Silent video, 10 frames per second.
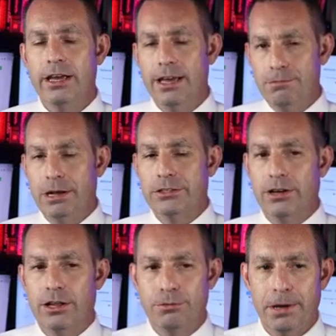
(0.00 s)
in mental
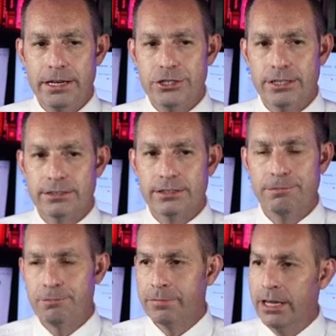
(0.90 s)
health patients.
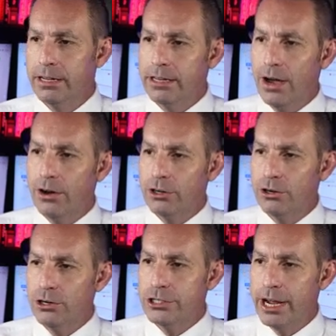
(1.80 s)
Now, I
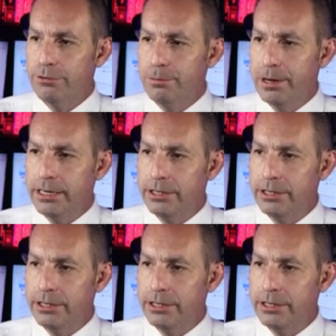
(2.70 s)
encourage everybody